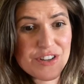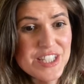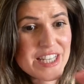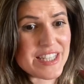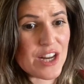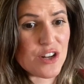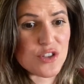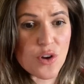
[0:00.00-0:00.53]
They
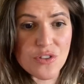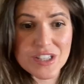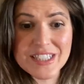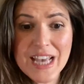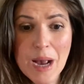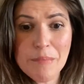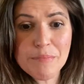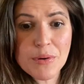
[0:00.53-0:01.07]
sent us all the
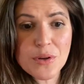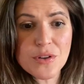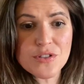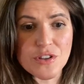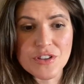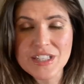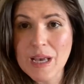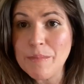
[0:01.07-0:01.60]
samples
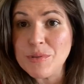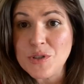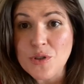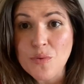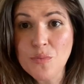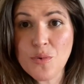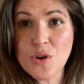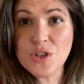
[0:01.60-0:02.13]
of the
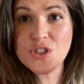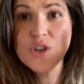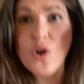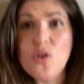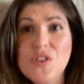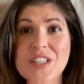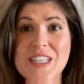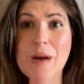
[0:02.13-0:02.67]
woods, all
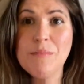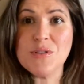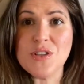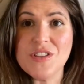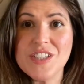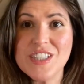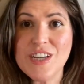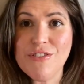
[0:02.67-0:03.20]
the samples of the
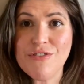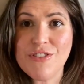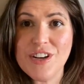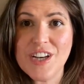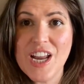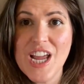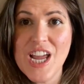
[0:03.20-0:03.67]
different